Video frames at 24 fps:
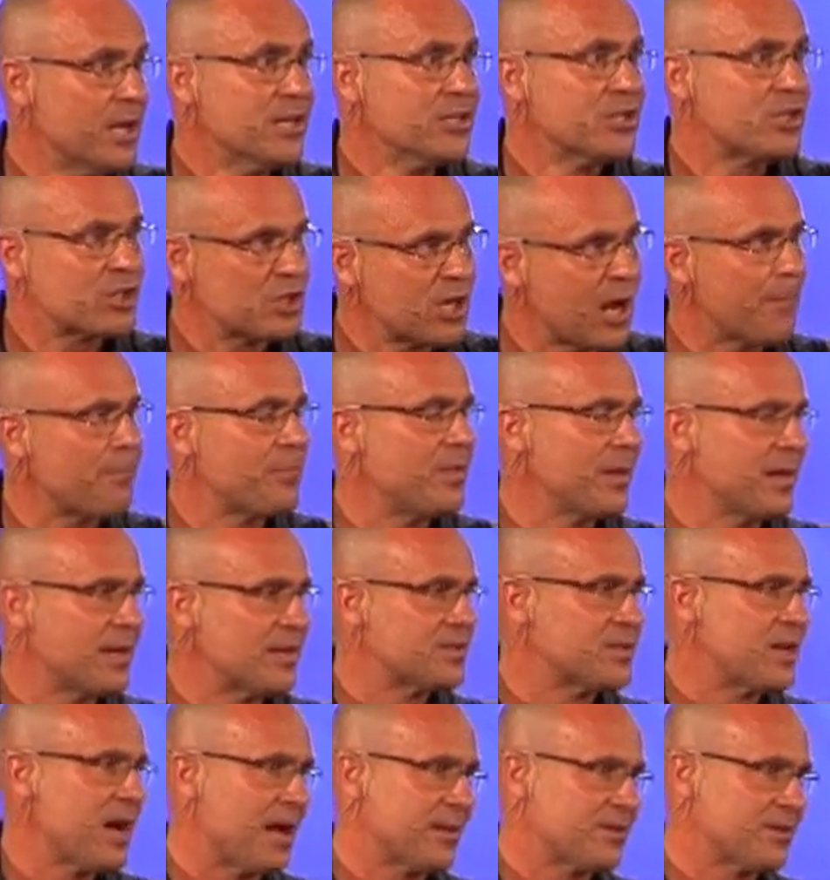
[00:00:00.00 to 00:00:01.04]
Something
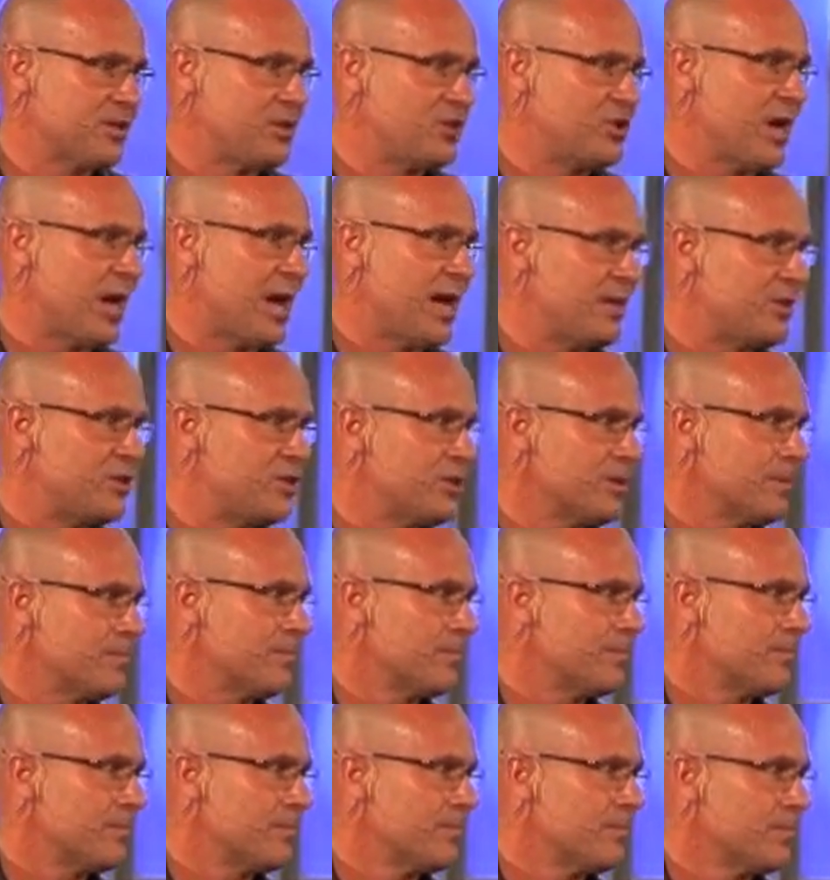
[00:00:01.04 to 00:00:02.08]
has got to change.
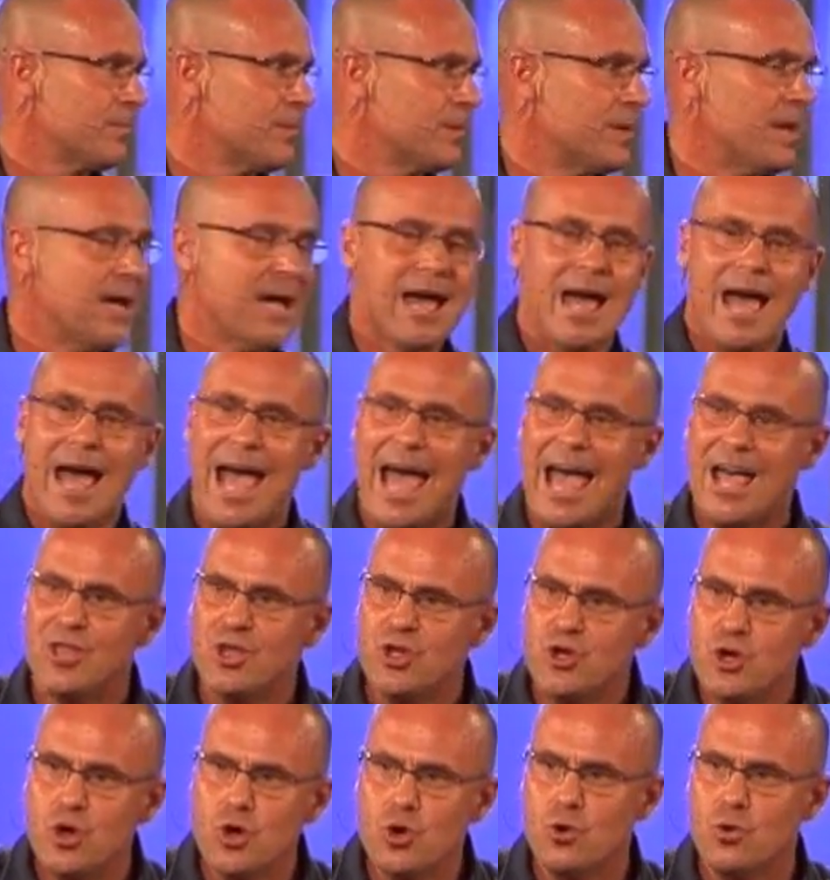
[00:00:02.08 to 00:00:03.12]
And
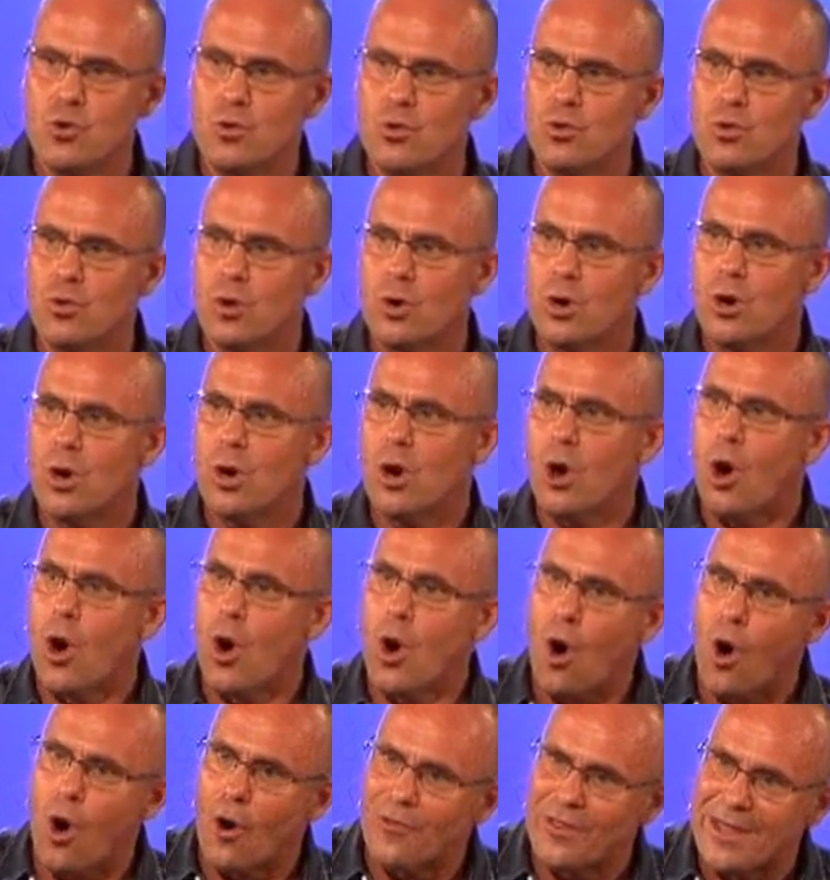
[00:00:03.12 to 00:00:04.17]
you
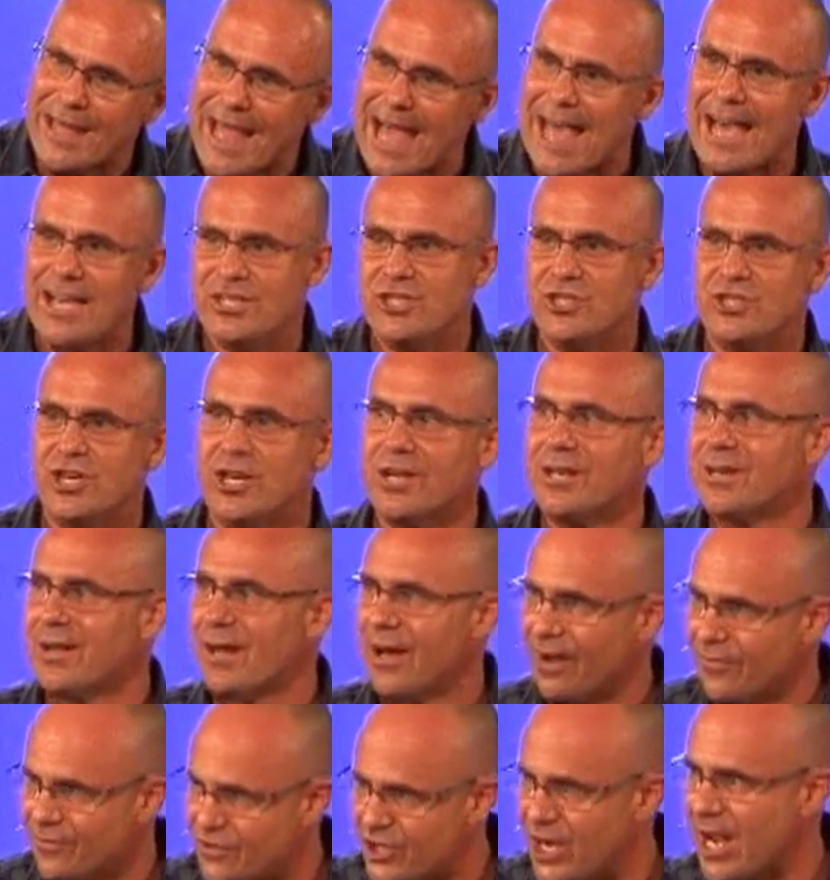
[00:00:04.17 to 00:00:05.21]
are the agent
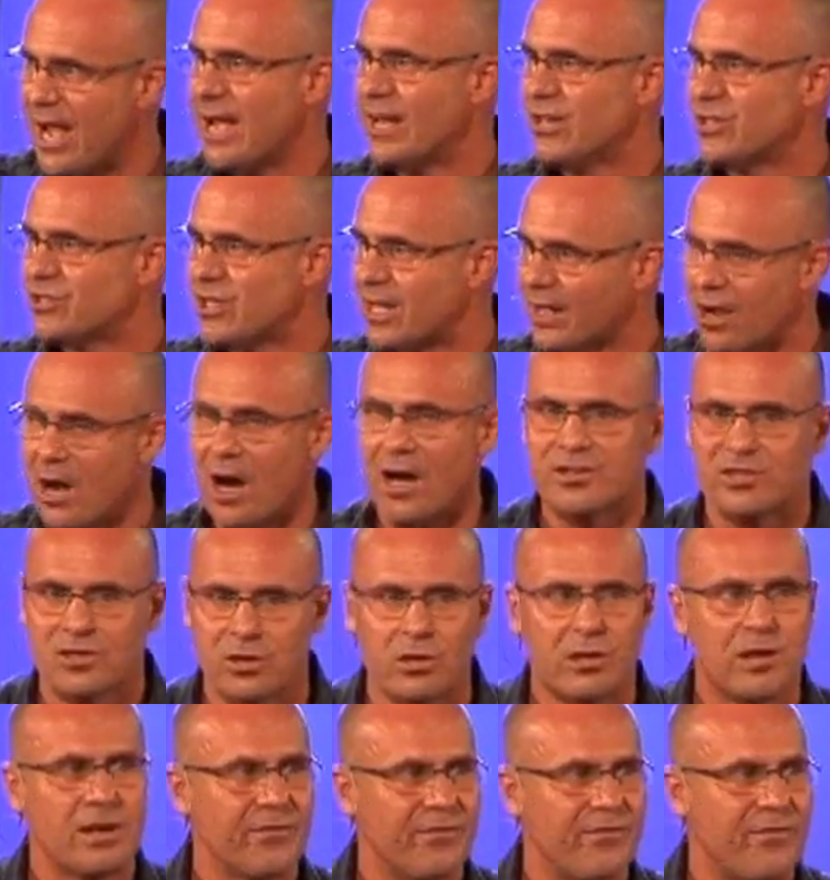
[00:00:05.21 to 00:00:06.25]
of change that God's
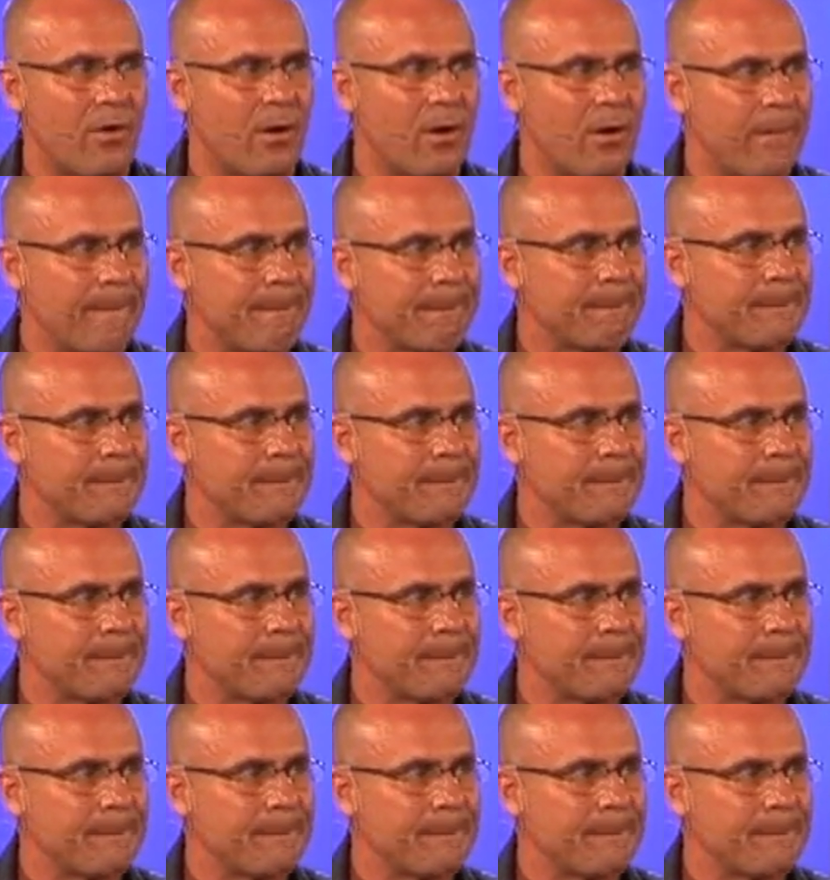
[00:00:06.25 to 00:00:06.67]
looking for.